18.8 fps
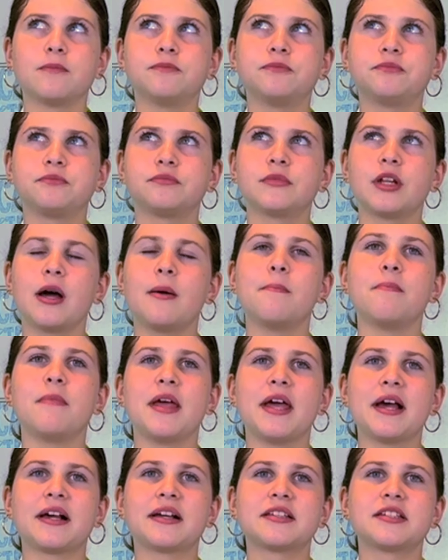a
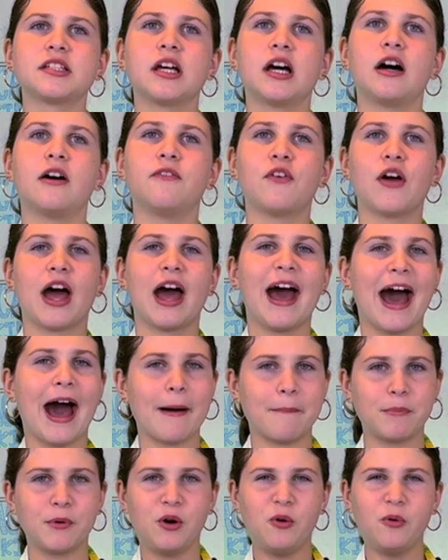mix of
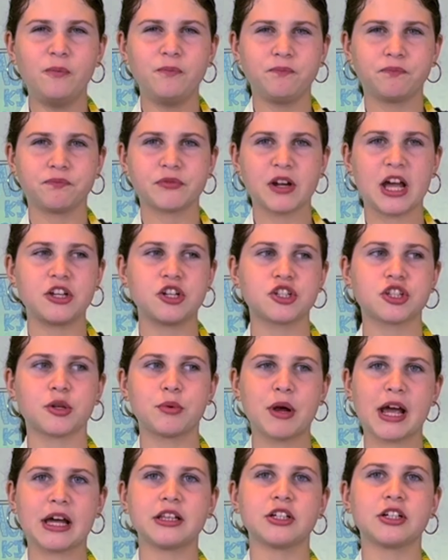apple and just a
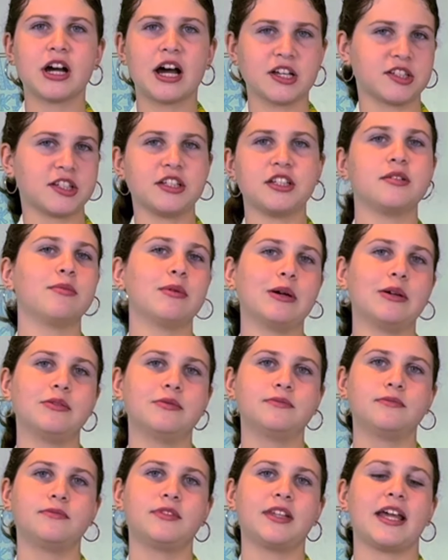regular acai bowl.
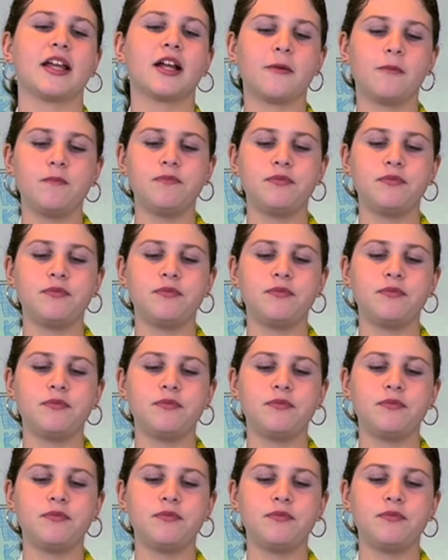Like, there's